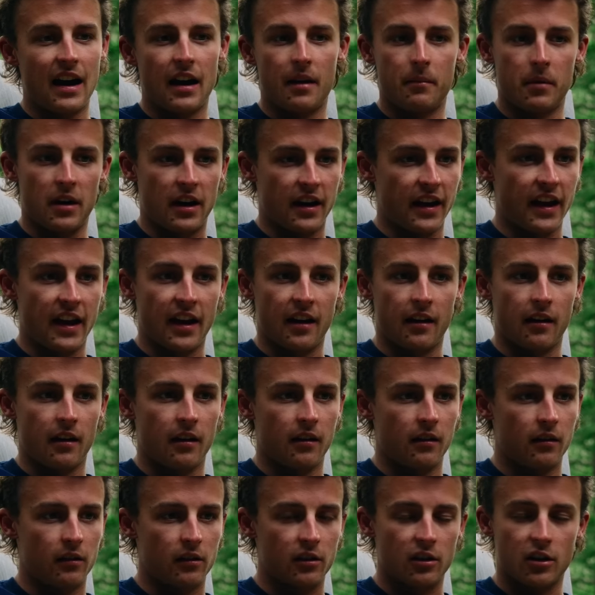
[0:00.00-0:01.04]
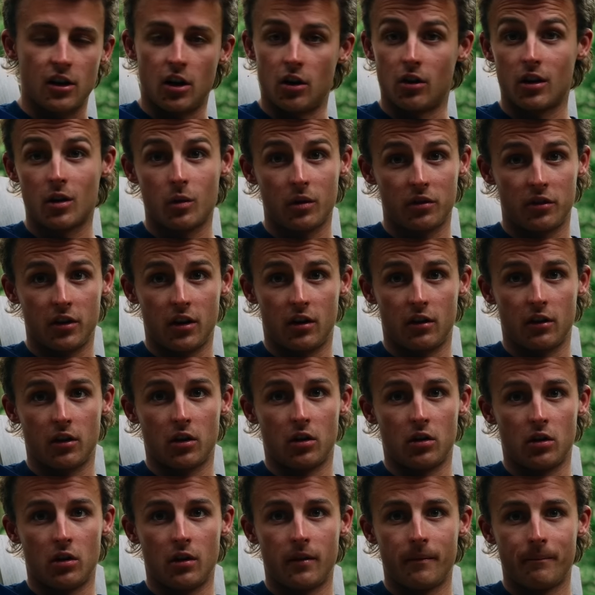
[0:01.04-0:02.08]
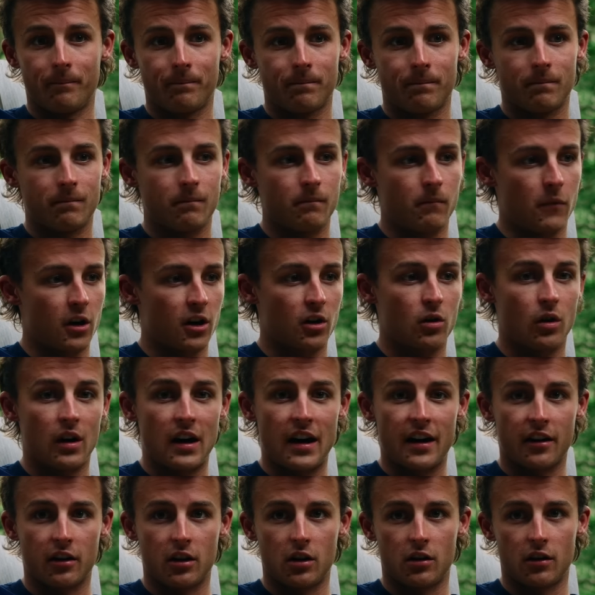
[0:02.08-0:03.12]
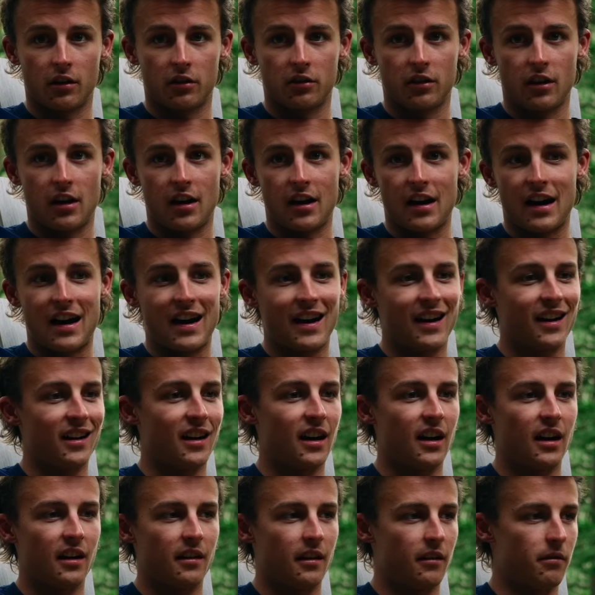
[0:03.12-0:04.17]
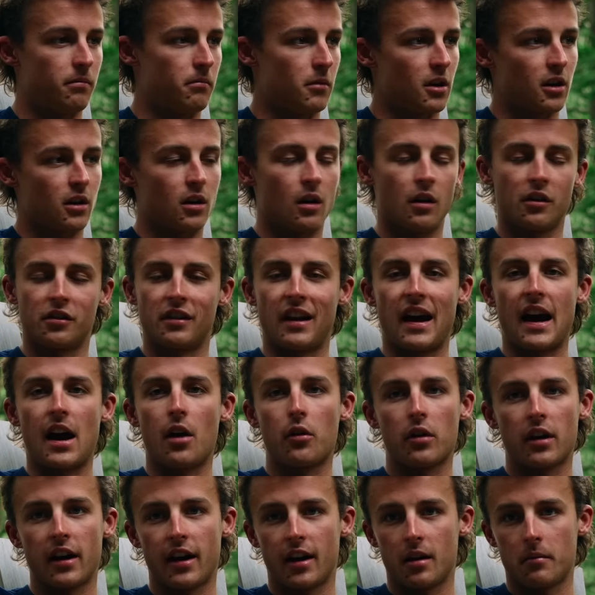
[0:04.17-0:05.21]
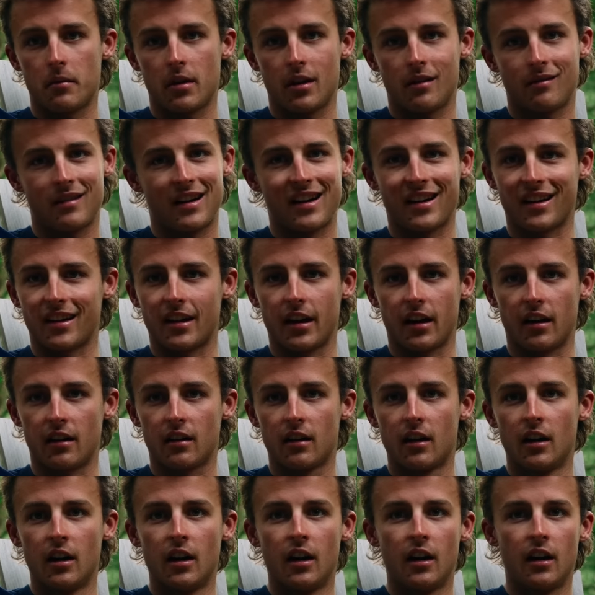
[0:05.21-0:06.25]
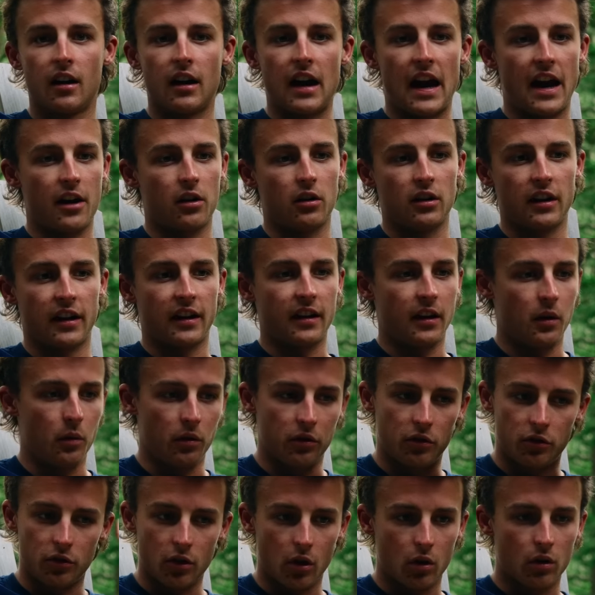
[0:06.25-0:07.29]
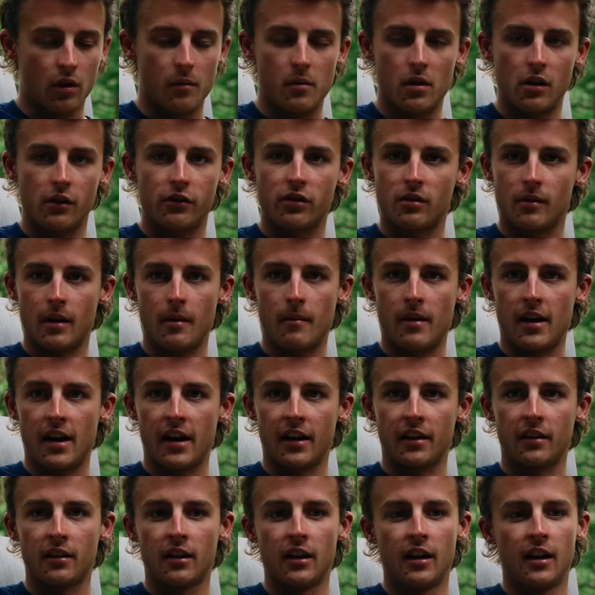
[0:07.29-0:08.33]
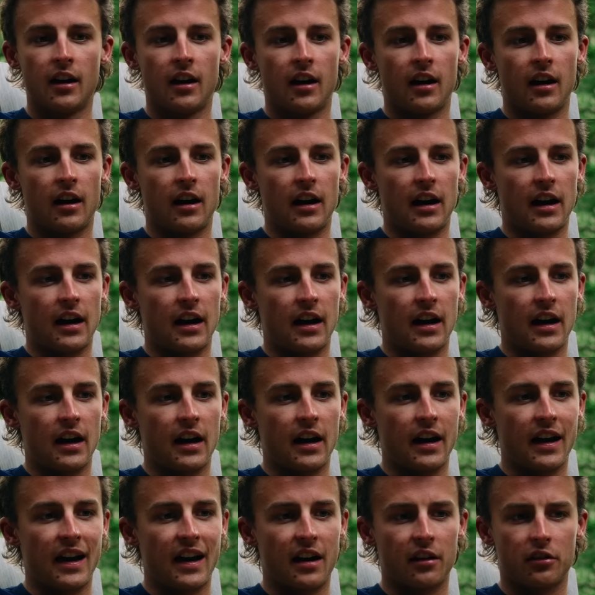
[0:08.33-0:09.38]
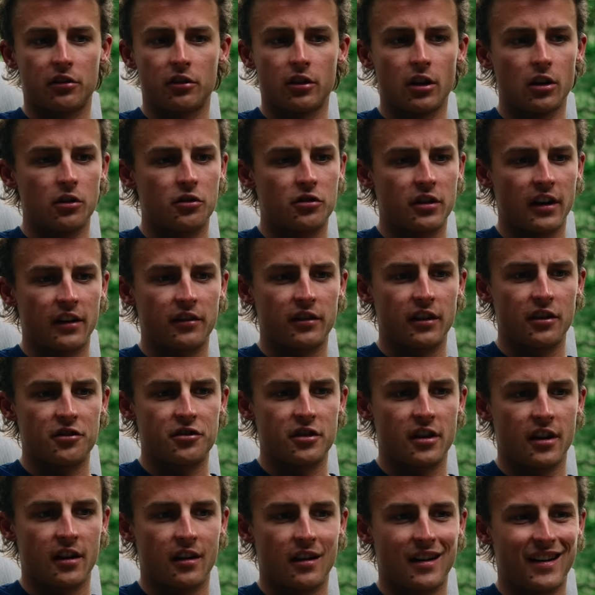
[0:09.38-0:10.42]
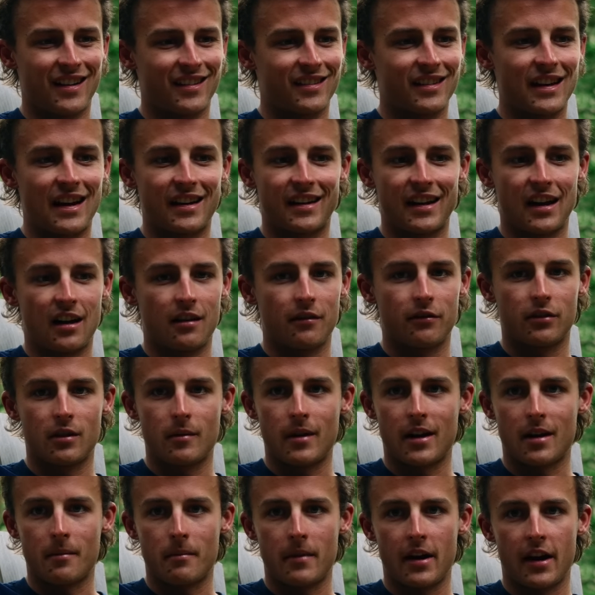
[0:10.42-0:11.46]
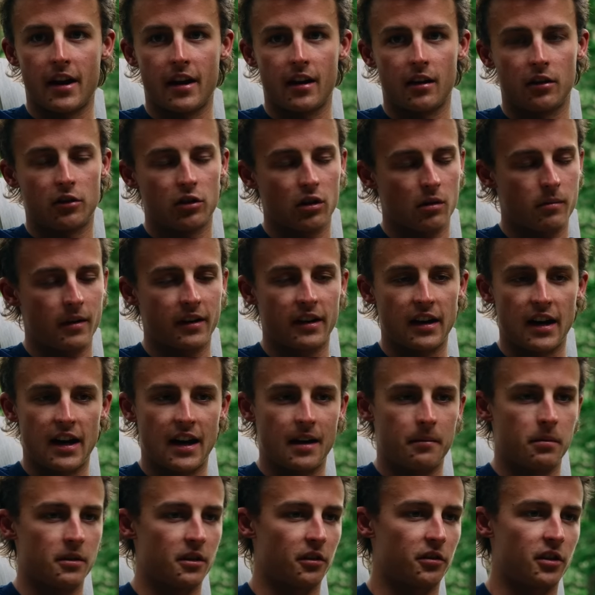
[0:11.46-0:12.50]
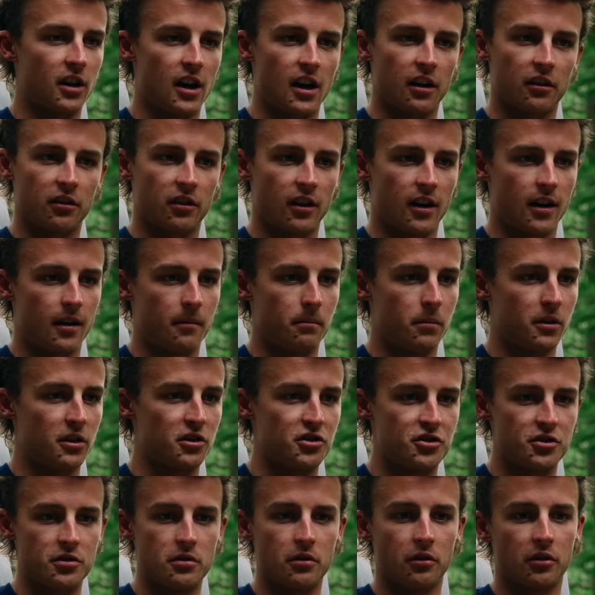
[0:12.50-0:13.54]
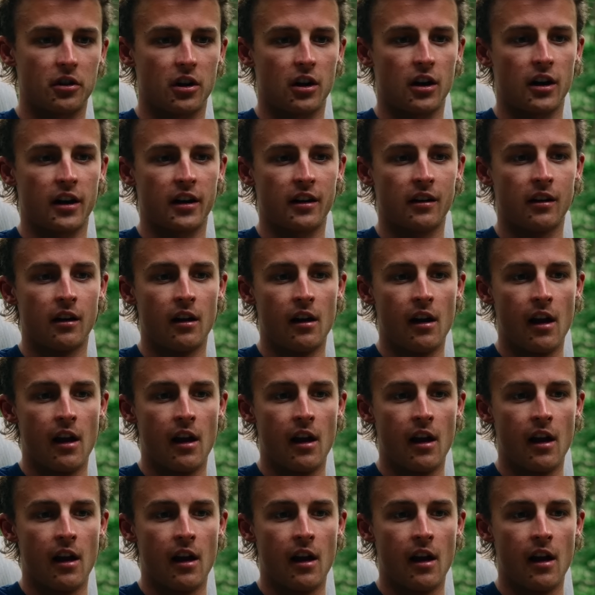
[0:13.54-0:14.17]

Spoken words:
But again, Kona was the only goal. Marquardt had a Kona slot. If Marquardt was an hour ahead of me, I didn't care. I don't, like, he was so removed from my mind. I had a slow transition. I just sat down for about a minute, took my time, put the socks on, put the shoes on.